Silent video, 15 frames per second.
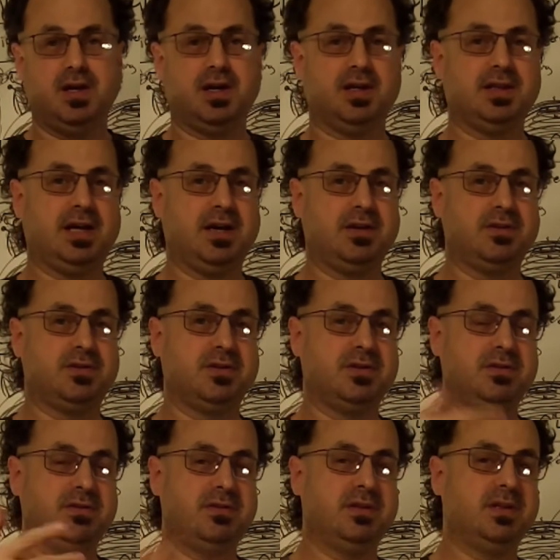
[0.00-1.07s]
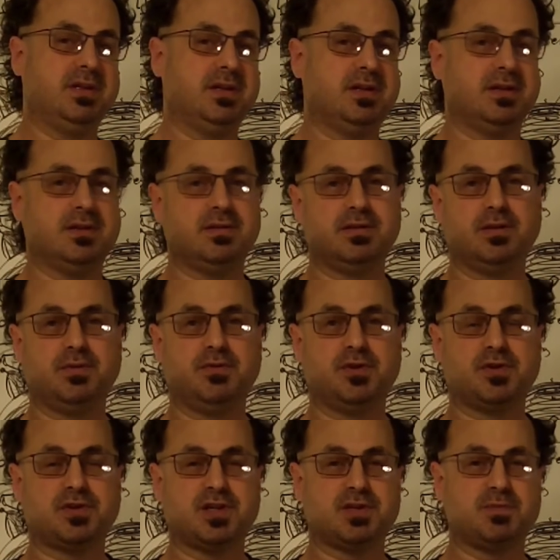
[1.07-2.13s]
allow you to do the
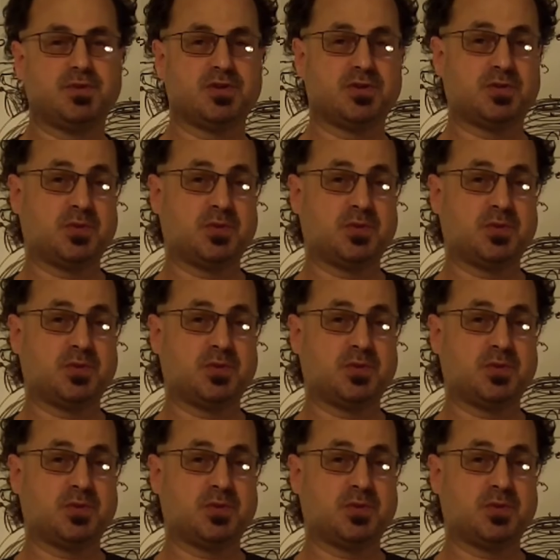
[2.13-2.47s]
reverse osmosis,